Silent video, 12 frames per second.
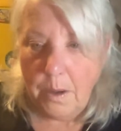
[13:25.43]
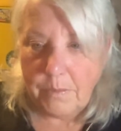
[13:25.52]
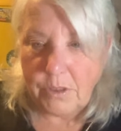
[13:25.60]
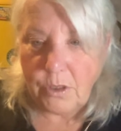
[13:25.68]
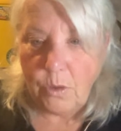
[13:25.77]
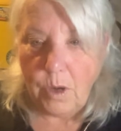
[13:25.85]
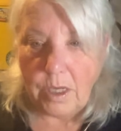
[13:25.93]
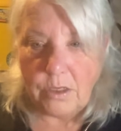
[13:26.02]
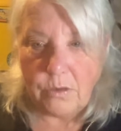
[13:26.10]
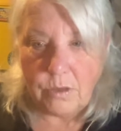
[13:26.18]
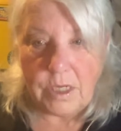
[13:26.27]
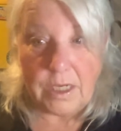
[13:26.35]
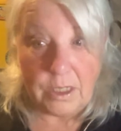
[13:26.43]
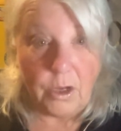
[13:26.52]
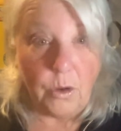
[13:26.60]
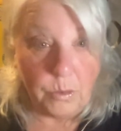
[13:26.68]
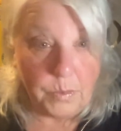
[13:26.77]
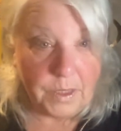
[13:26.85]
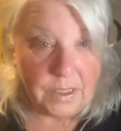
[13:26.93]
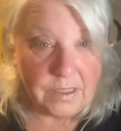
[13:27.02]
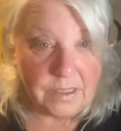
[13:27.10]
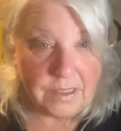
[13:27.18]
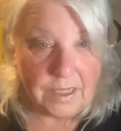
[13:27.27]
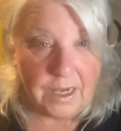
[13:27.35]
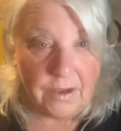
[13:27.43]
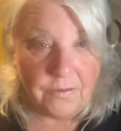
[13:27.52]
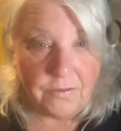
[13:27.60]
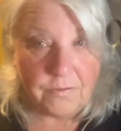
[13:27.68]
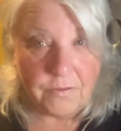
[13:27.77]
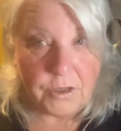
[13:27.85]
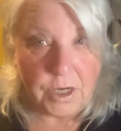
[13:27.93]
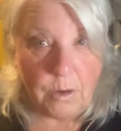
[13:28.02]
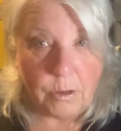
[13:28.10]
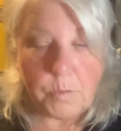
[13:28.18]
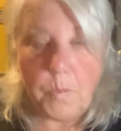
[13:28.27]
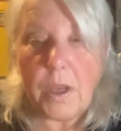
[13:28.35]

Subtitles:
So I do tend to go to places that have showers.